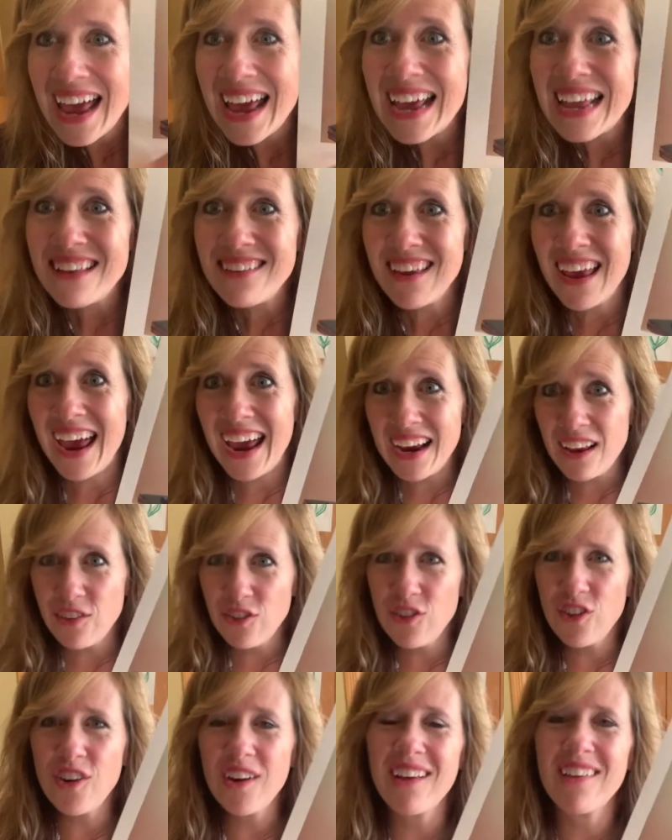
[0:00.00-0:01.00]

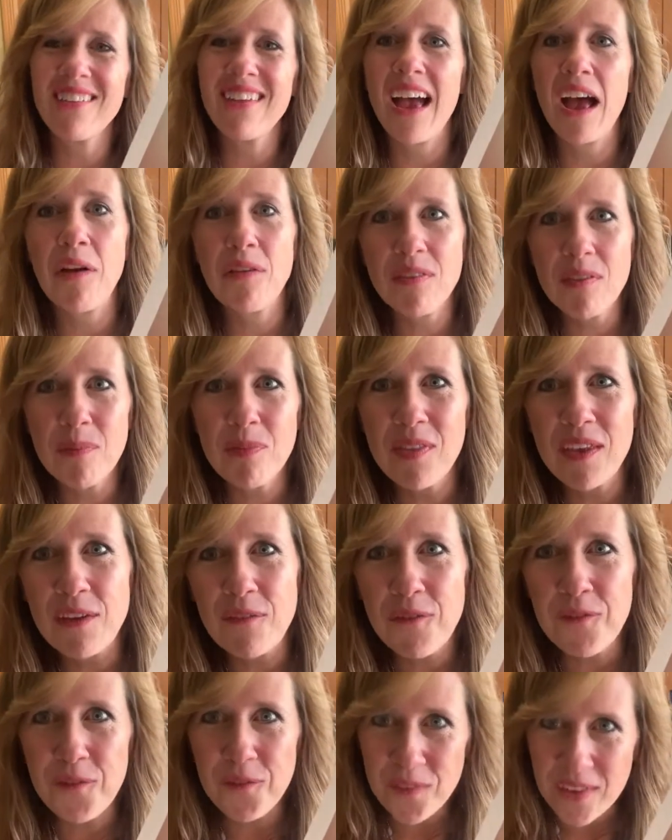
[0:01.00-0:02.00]
Texture is how
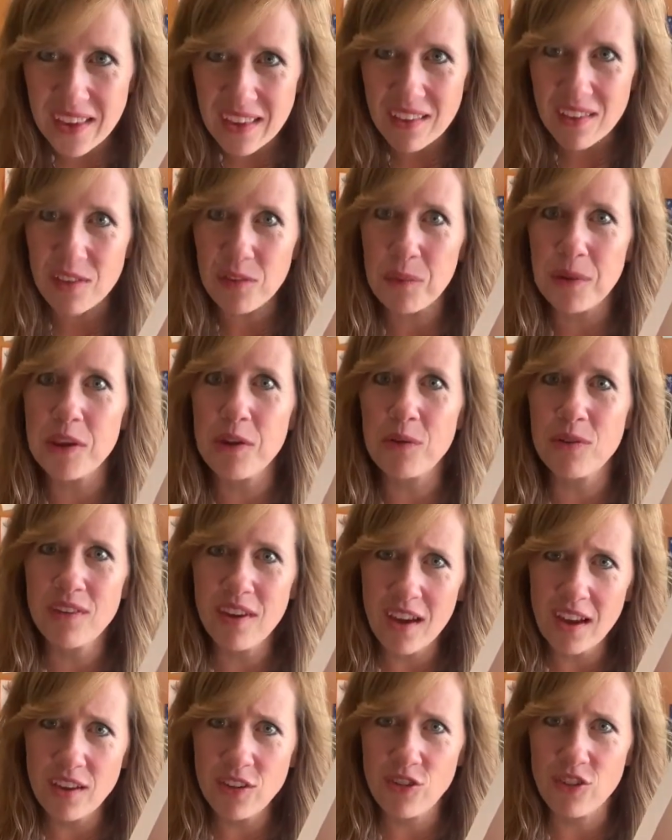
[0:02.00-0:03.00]
something feels when you
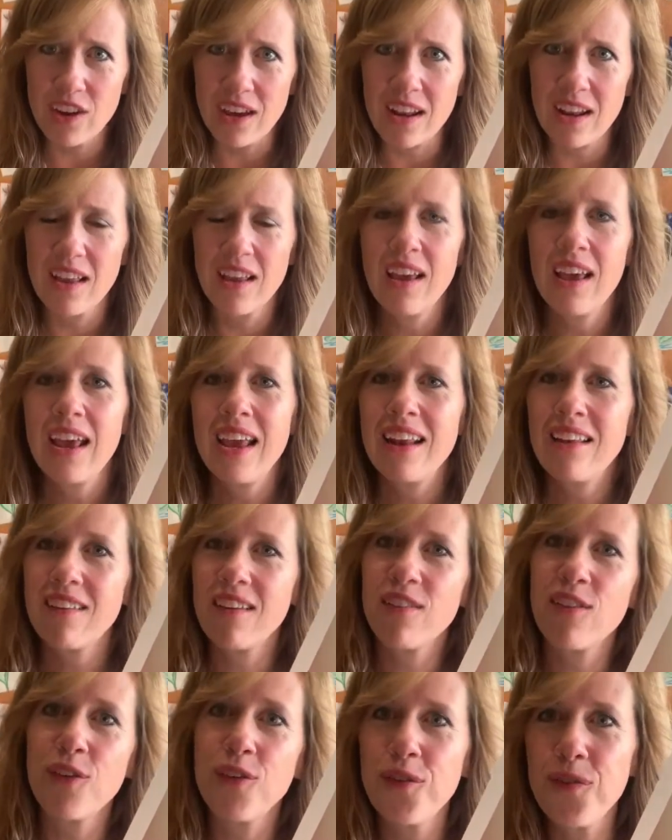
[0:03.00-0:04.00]
touch it.
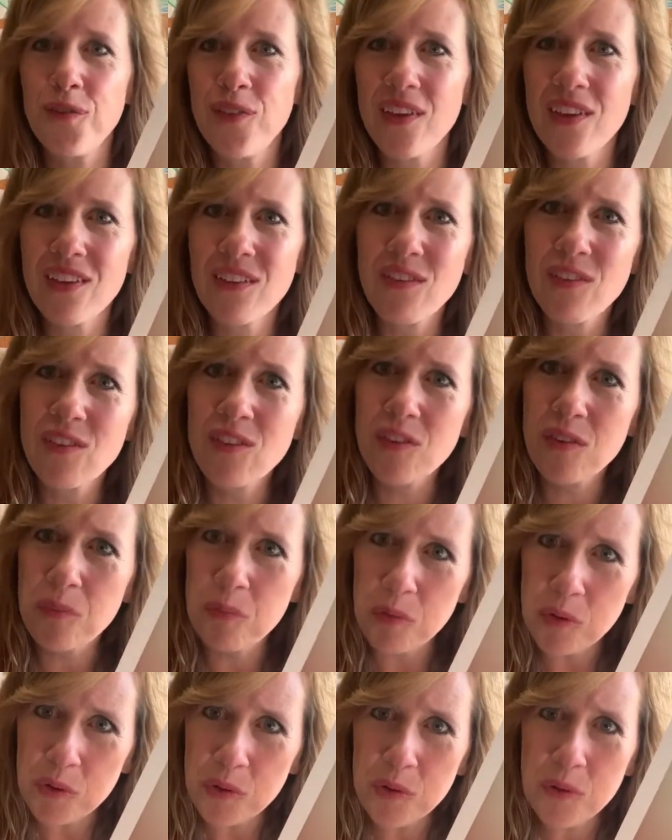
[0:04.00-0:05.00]
Does it feel
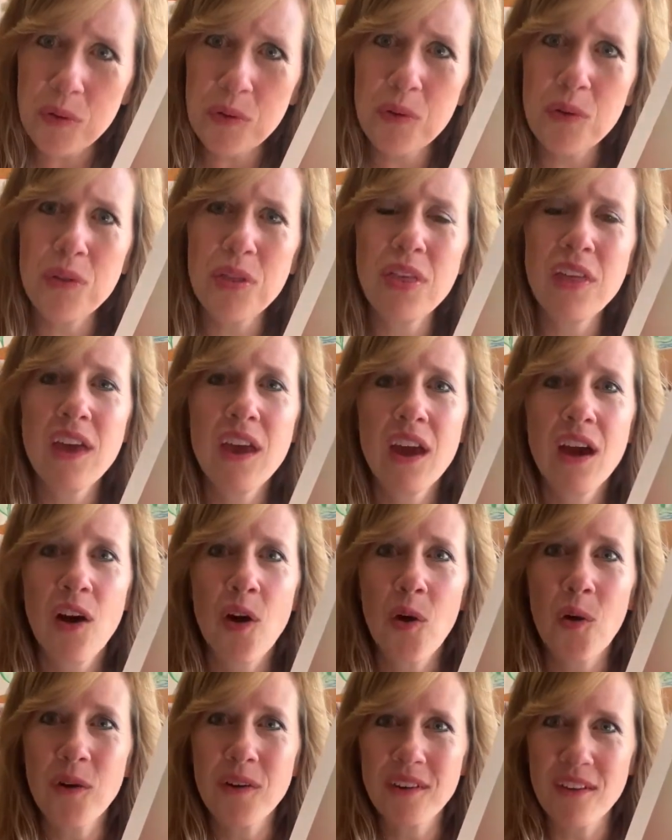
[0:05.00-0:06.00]
smooth
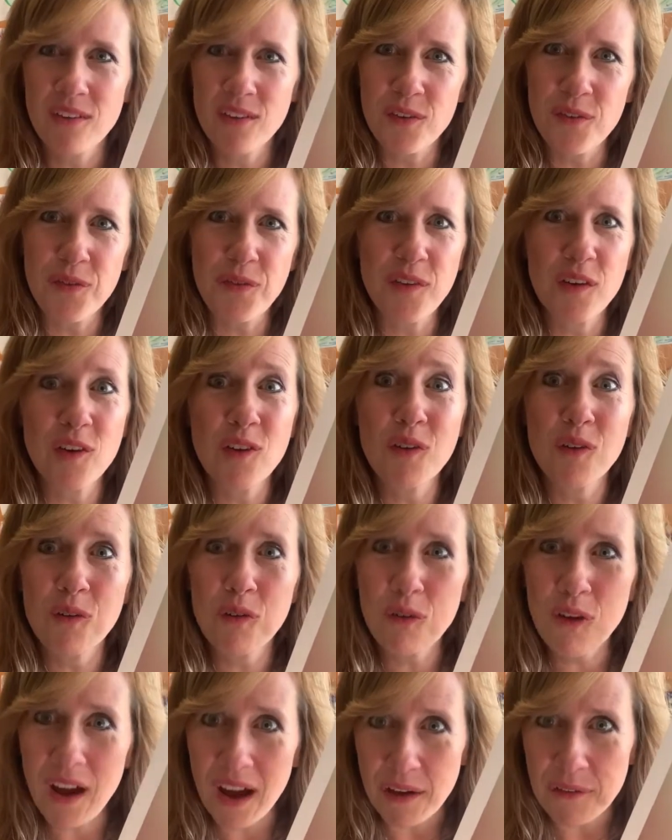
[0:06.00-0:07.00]
or does it feel
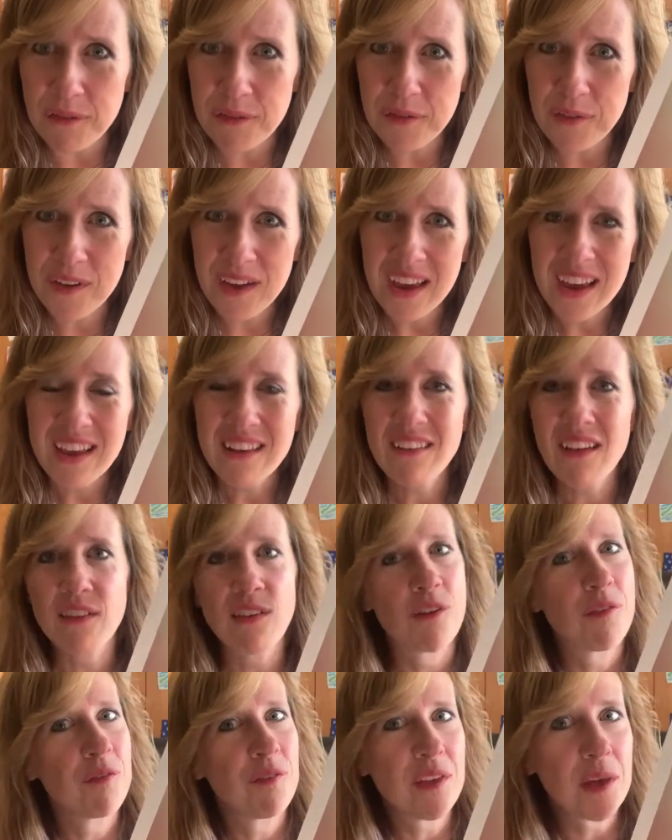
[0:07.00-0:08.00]
rough? Does
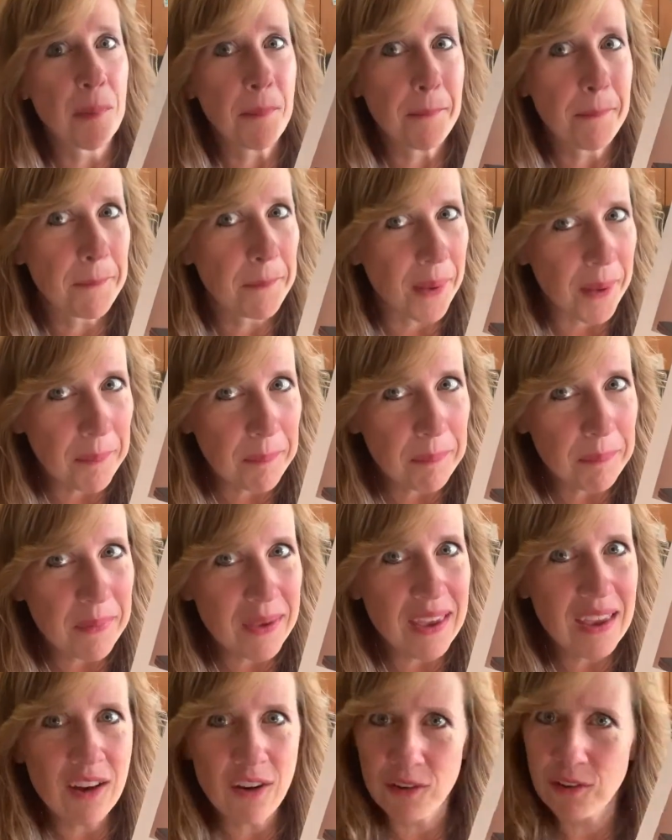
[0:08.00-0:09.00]
it feel
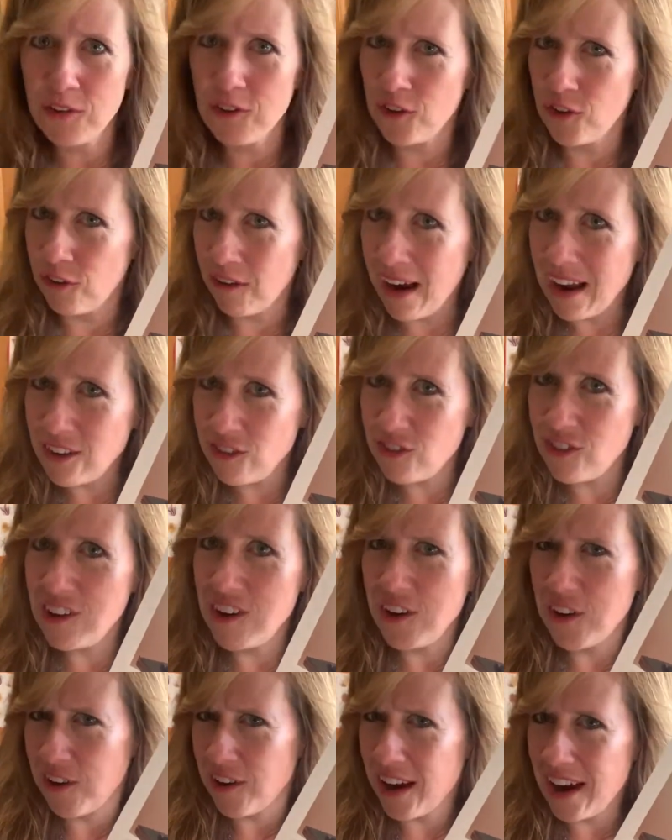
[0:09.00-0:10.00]
bumpy or scratchy
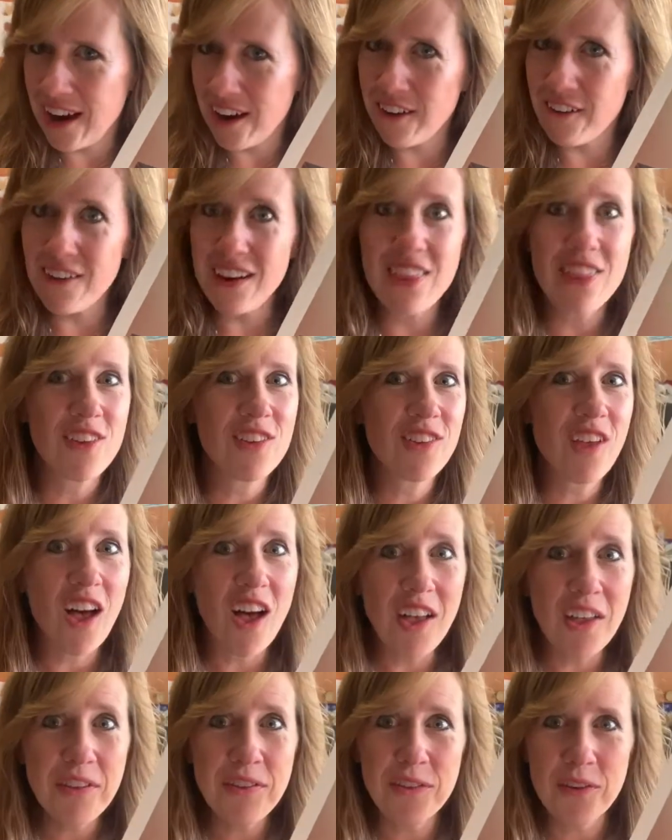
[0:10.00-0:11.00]
or hairy? There's
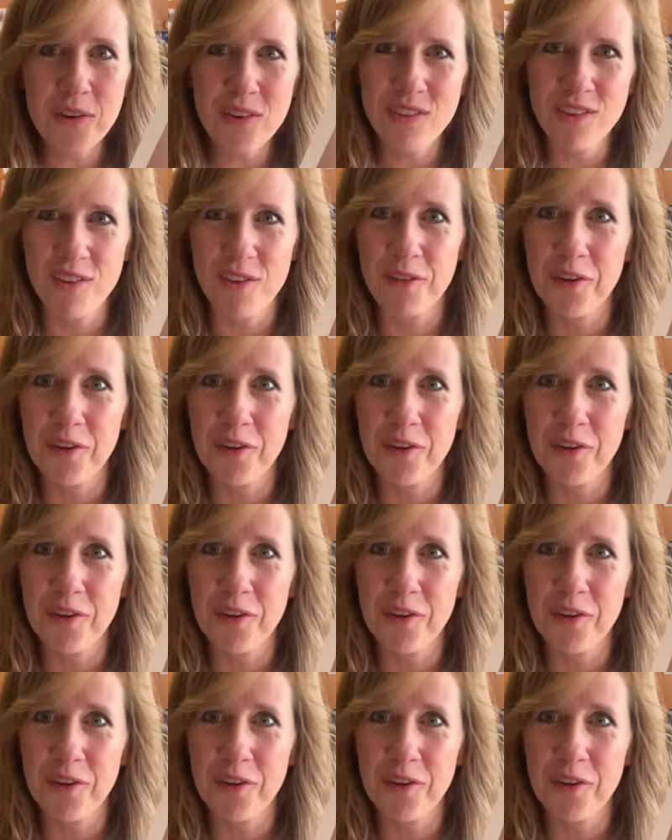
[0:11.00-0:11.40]
all sorts of